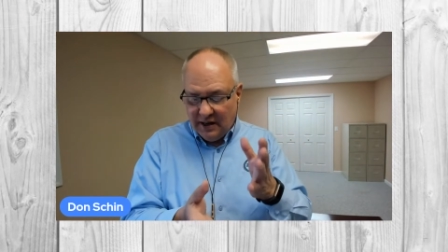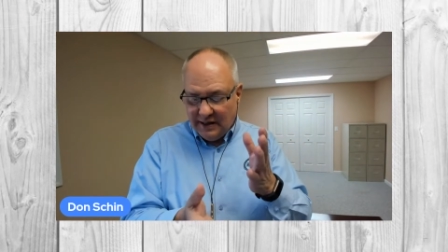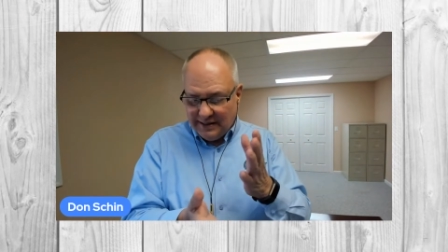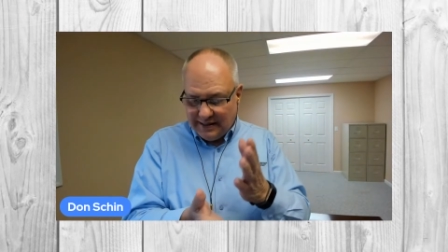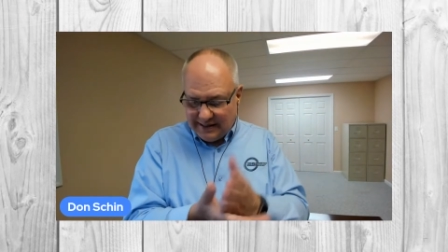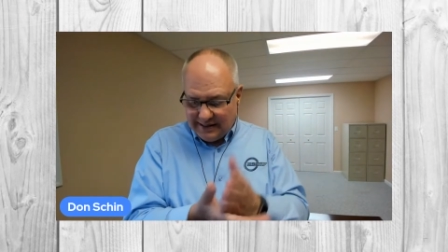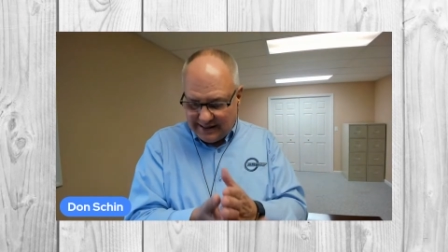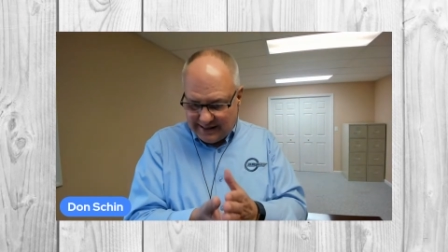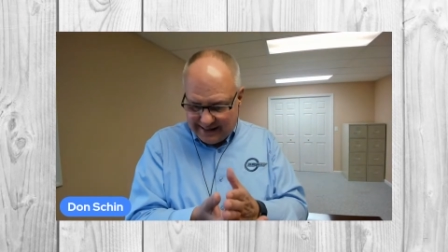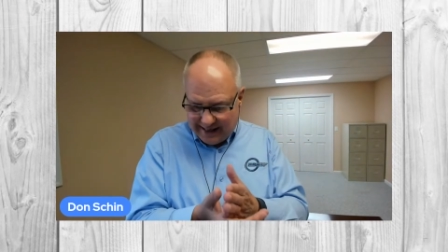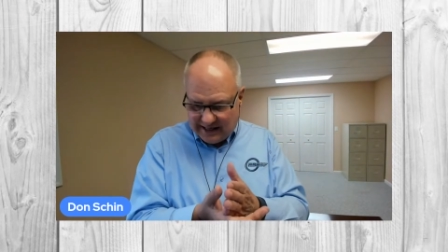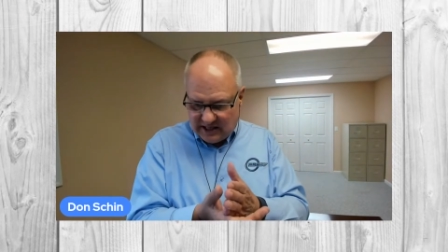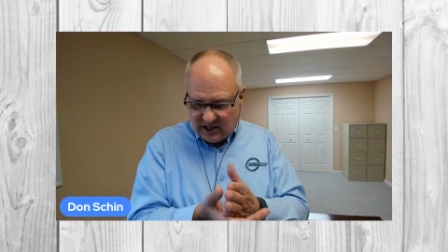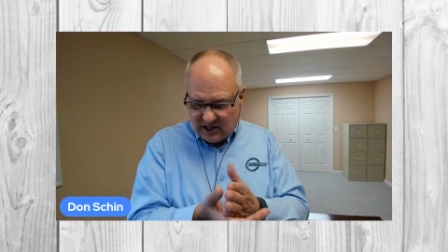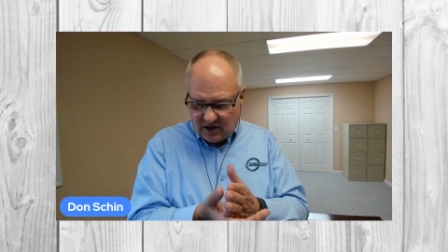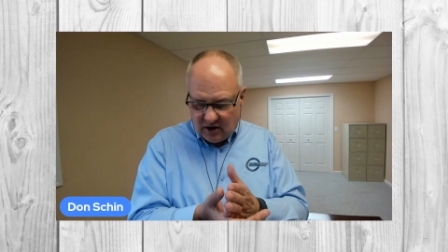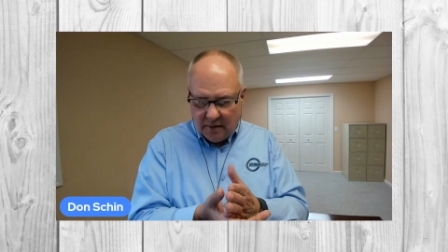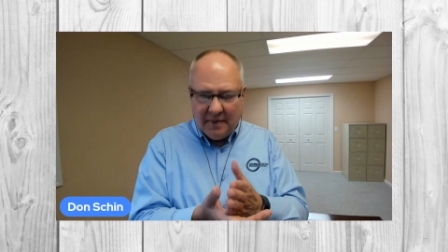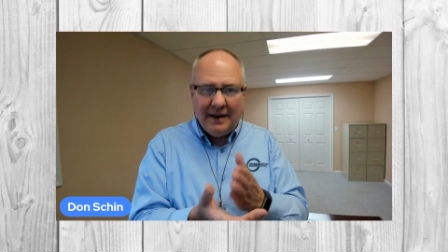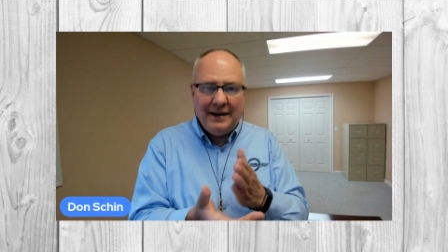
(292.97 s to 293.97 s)

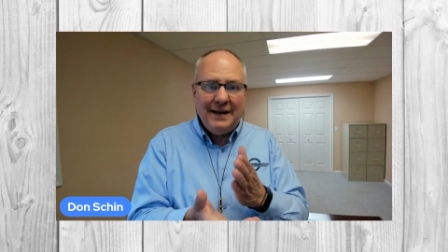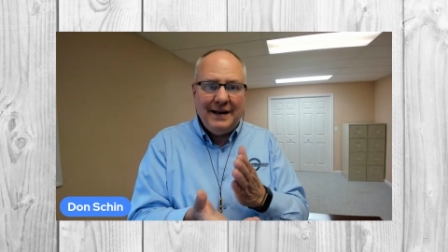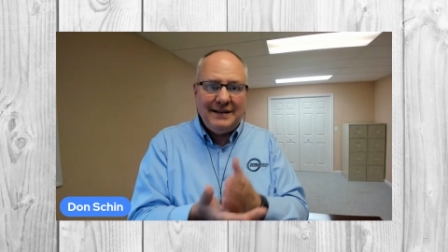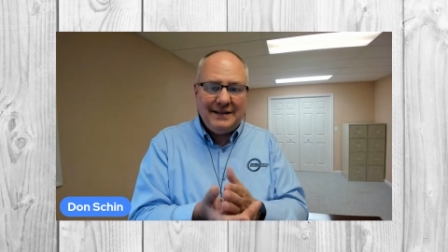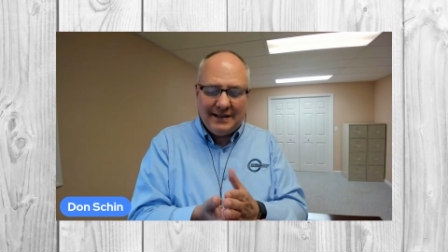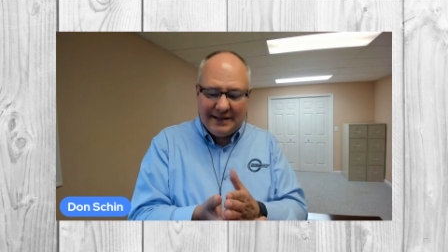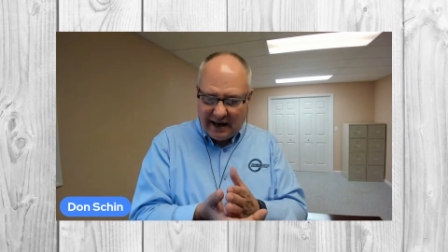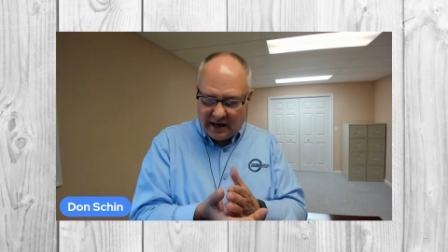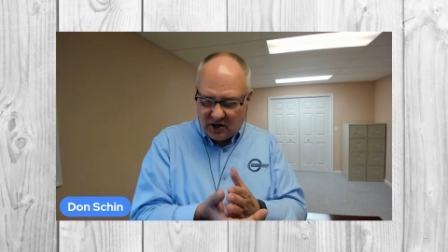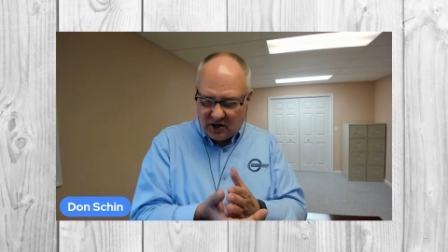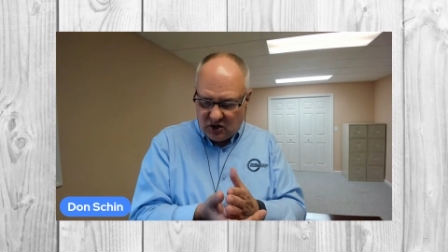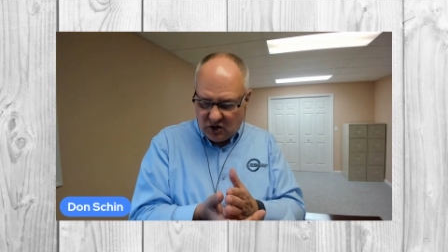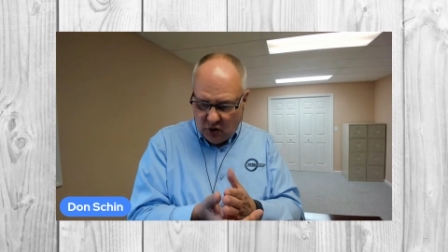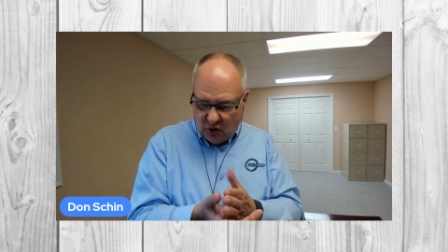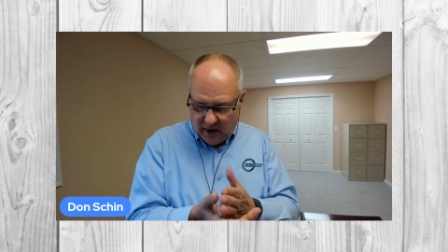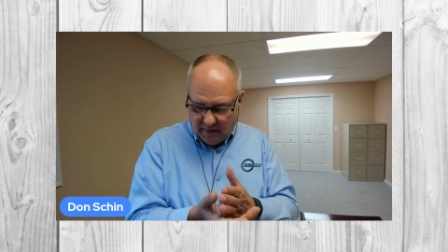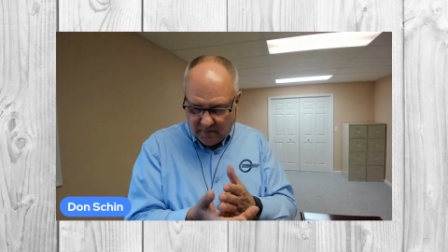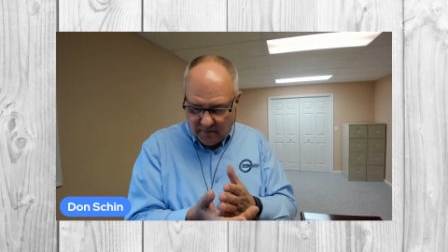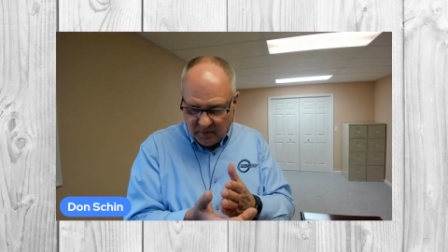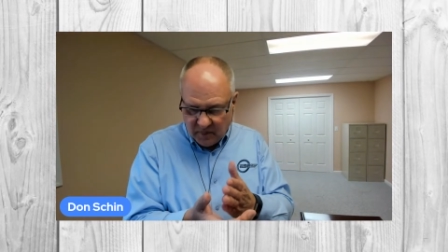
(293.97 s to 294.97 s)
system, and they stick to it.